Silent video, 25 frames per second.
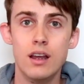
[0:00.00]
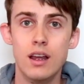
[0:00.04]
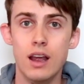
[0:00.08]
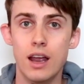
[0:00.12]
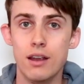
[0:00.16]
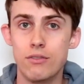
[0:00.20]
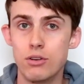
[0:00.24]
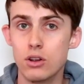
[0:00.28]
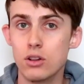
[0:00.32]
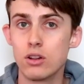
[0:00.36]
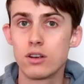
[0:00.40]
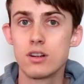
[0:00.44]

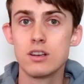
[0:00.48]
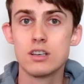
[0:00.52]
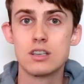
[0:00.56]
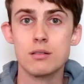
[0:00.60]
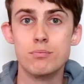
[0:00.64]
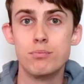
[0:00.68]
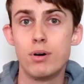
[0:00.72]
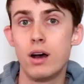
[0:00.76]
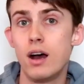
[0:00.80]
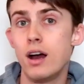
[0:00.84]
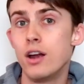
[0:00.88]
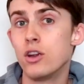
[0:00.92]
If you're looking to
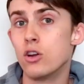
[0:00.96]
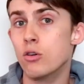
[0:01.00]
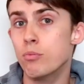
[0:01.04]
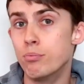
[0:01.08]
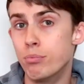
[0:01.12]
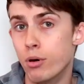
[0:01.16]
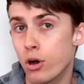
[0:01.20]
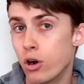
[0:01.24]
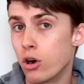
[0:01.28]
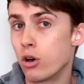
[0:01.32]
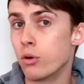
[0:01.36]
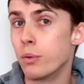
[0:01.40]
buy or
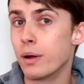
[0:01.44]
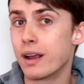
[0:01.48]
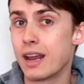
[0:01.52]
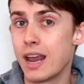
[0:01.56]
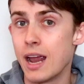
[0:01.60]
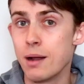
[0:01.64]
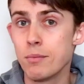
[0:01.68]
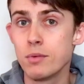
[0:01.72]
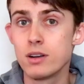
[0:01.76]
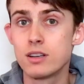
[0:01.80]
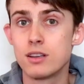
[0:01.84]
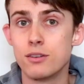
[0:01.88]
borrow a
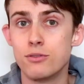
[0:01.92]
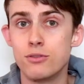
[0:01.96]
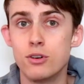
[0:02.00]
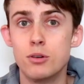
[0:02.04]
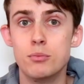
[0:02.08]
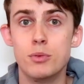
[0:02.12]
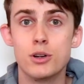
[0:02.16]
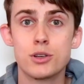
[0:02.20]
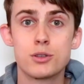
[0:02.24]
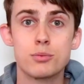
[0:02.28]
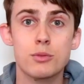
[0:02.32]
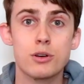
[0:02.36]
camera to
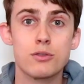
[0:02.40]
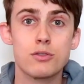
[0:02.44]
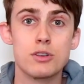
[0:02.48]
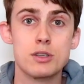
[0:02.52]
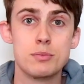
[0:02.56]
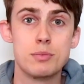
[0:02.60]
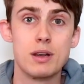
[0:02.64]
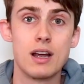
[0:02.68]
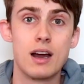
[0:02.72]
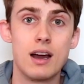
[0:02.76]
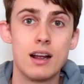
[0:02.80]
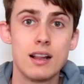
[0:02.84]
film Ultimate
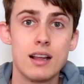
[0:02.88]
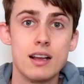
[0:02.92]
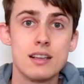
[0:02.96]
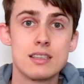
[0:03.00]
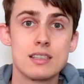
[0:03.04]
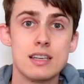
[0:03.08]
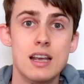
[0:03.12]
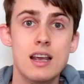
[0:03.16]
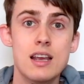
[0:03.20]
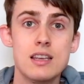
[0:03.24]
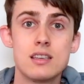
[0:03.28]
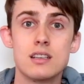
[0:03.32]
Frisbee
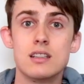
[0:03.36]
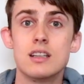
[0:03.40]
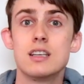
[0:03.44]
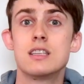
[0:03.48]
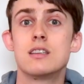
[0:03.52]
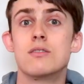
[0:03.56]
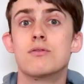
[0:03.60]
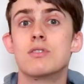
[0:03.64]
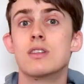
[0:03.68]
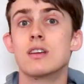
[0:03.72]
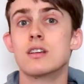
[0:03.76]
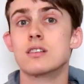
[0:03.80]
highlights, here's a
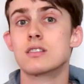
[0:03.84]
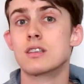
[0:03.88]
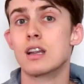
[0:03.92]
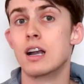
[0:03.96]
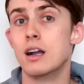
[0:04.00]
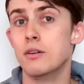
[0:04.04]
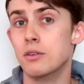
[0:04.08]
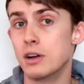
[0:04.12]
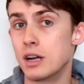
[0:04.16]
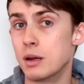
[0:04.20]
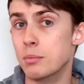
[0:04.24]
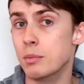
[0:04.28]
list of things that
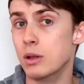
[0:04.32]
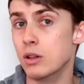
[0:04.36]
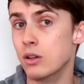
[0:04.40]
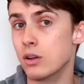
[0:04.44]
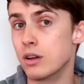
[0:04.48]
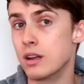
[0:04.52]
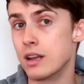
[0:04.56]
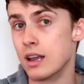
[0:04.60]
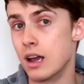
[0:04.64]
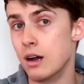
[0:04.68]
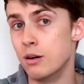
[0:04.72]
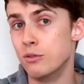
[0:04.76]
I recommend
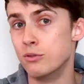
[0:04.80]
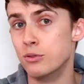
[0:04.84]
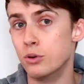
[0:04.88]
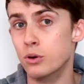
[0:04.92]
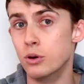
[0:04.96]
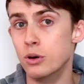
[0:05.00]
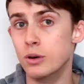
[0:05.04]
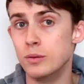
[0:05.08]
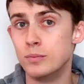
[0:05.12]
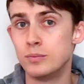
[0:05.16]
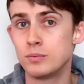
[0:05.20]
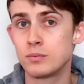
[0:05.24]
looking out
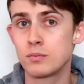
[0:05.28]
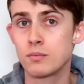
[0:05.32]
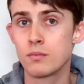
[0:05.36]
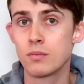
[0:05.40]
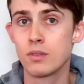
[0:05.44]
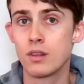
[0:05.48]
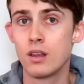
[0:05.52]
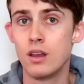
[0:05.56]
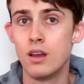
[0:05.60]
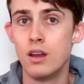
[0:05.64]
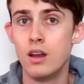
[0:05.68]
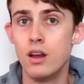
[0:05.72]
for.
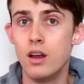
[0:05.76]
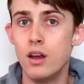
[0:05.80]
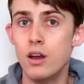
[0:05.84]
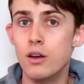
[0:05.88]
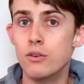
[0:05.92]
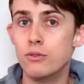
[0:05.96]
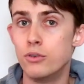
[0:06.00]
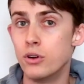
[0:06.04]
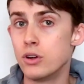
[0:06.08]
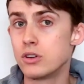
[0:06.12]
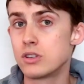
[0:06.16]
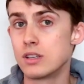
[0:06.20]

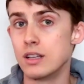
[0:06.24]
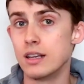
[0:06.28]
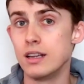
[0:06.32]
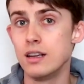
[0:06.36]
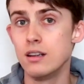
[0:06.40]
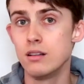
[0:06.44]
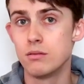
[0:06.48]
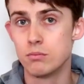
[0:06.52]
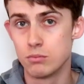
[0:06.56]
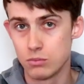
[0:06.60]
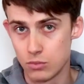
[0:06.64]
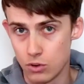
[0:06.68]

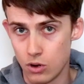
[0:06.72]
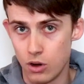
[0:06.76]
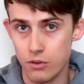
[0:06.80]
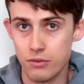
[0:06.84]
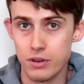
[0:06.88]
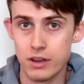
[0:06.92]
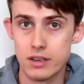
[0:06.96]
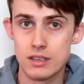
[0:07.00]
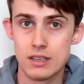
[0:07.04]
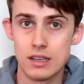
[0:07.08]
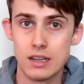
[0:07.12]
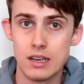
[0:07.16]
Firstly,
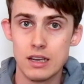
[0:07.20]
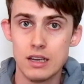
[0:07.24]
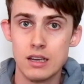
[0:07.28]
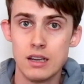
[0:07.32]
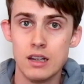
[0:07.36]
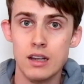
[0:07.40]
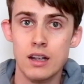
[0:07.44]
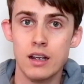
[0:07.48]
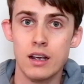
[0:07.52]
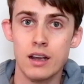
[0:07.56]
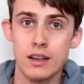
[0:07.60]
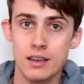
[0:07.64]
obviously,
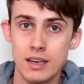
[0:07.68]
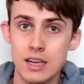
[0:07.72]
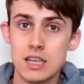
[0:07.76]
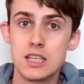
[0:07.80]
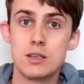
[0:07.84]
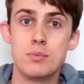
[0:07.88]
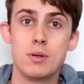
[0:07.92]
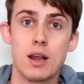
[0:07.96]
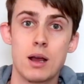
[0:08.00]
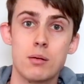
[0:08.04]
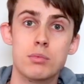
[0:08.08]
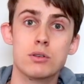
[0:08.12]
it needs
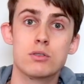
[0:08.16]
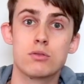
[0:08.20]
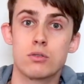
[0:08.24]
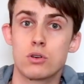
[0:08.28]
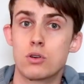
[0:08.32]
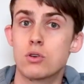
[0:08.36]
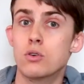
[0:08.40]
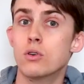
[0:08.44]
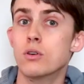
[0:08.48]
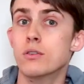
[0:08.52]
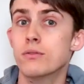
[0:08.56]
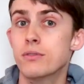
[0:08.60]
to be able to
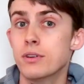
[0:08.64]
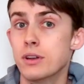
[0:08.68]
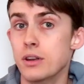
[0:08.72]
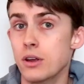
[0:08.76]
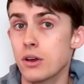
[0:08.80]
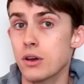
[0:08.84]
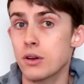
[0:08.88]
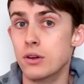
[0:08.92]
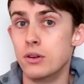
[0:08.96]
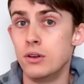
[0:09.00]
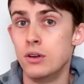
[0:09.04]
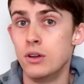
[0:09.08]
record
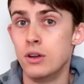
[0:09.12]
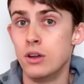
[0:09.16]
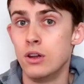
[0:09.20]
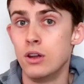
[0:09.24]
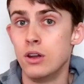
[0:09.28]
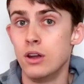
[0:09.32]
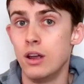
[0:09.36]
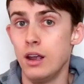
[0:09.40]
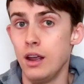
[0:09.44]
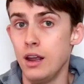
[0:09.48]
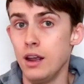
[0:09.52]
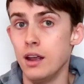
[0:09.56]
video.
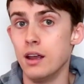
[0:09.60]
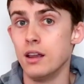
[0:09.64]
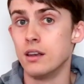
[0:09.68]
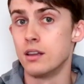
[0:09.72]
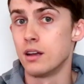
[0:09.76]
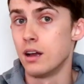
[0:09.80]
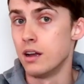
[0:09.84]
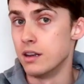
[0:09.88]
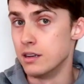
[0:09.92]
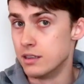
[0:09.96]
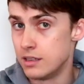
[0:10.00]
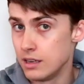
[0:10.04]
And
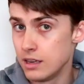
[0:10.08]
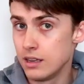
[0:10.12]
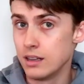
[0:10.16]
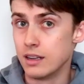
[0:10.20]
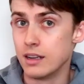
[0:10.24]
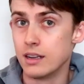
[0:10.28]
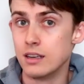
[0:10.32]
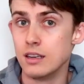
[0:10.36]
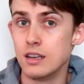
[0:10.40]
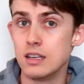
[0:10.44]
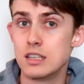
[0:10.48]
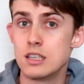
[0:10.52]

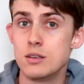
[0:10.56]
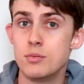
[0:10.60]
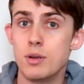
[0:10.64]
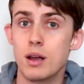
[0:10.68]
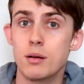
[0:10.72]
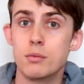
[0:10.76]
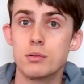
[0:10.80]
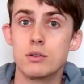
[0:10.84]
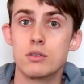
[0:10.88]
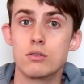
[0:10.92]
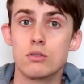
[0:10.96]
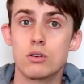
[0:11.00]
ideally, it needs to be
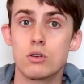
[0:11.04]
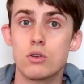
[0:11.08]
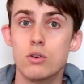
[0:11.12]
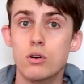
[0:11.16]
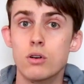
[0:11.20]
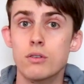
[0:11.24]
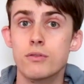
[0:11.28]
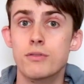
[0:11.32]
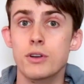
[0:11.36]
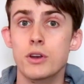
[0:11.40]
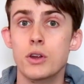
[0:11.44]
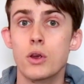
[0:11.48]
able to
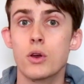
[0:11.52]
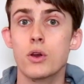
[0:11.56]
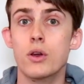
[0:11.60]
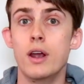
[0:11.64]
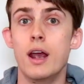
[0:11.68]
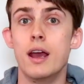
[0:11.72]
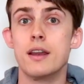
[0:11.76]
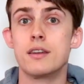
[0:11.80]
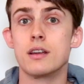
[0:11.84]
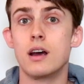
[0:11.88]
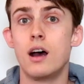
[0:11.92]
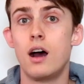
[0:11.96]
record video
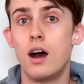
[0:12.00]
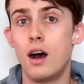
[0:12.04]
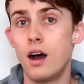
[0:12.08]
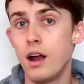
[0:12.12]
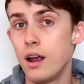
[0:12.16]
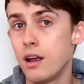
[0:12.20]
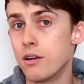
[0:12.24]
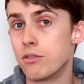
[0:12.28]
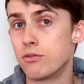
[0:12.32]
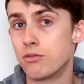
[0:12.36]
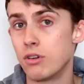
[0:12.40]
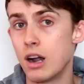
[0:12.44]
at a
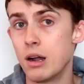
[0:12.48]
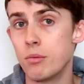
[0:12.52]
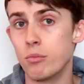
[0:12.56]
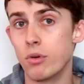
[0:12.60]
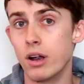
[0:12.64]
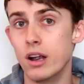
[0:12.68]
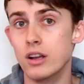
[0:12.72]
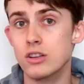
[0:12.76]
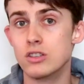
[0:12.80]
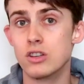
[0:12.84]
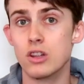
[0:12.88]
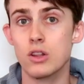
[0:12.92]
higher frame
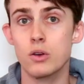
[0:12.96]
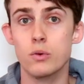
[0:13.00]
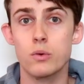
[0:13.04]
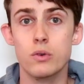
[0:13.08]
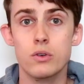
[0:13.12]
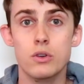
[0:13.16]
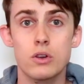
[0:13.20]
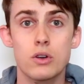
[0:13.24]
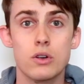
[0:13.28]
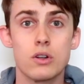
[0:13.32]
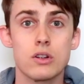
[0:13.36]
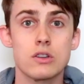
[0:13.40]
rate so that
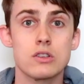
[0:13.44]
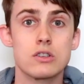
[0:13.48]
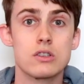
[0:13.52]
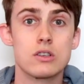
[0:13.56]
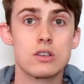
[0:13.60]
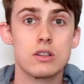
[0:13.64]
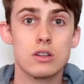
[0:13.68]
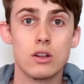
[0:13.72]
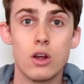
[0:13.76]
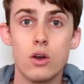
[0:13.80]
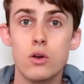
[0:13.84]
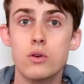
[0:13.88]
you can
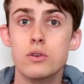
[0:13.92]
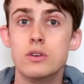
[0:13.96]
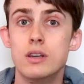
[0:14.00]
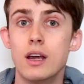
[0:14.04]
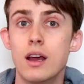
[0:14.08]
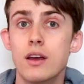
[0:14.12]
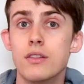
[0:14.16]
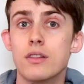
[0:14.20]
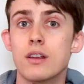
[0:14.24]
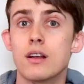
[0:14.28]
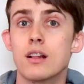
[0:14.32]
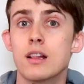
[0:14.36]
slow
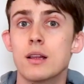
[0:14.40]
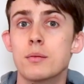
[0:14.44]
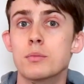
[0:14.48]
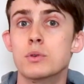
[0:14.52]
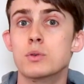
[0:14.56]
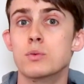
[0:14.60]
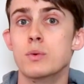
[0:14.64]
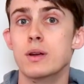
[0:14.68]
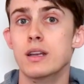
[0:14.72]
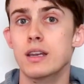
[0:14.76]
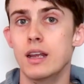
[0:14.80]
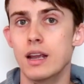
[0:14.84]
down the
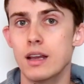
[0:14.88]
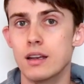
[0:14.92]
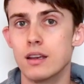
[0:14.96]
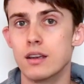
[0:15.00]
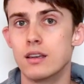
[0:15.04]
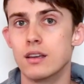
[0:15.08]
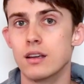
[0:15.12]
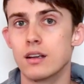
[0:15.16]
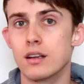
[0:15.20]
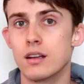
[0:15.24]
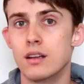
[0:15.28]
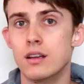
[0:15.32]
clips when
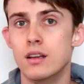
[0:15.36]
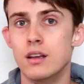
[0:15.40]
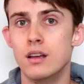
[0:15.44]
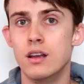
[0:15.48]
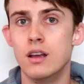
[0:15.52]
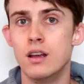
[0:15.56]
editing.